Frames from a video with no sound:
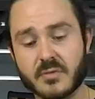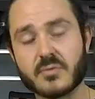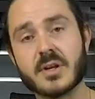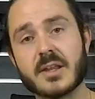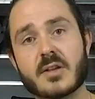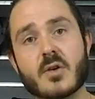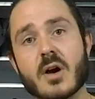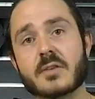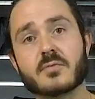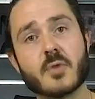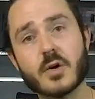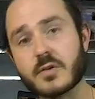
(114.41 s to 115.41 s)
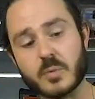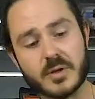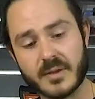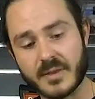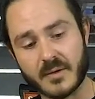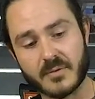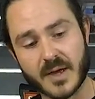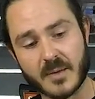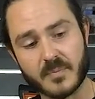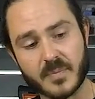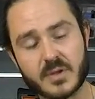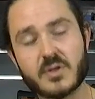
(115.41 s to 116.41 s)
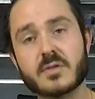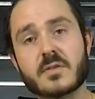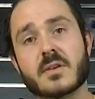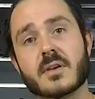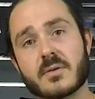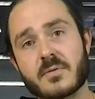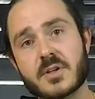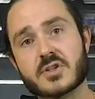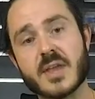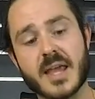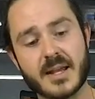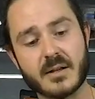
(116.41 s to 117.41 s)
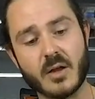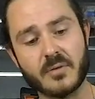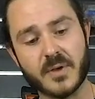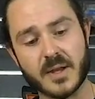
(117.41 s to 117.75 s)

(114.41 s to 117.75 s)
a really nice rosewood that they've used to finish the handle off